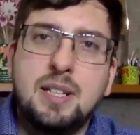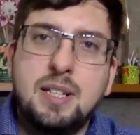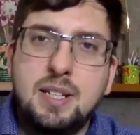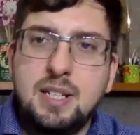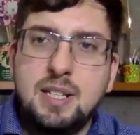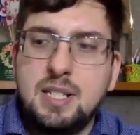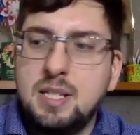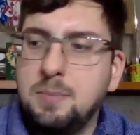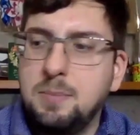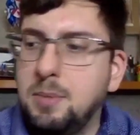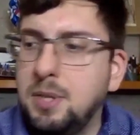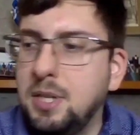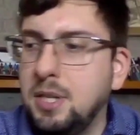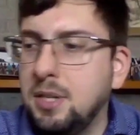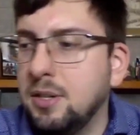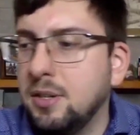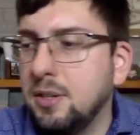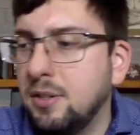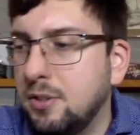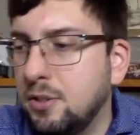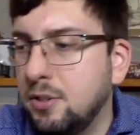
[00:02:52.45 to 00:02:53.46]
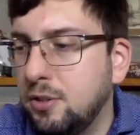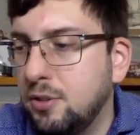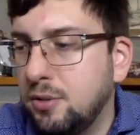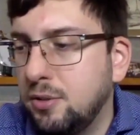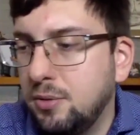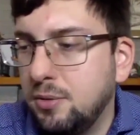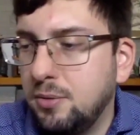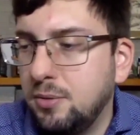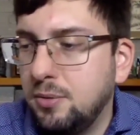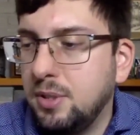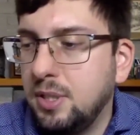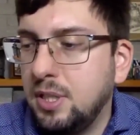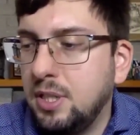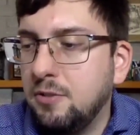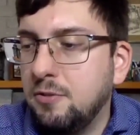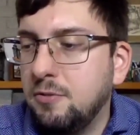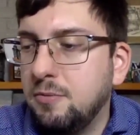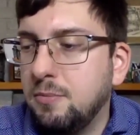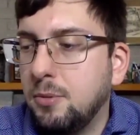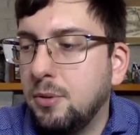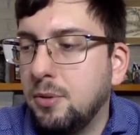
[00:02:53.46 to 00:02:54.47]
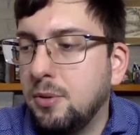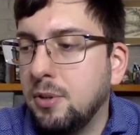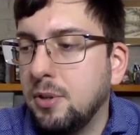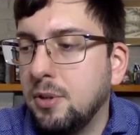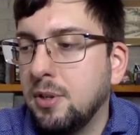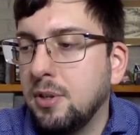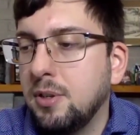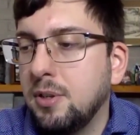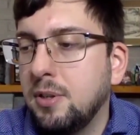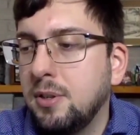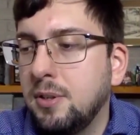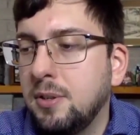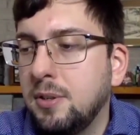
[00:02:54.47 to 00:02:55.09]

disappear to leave more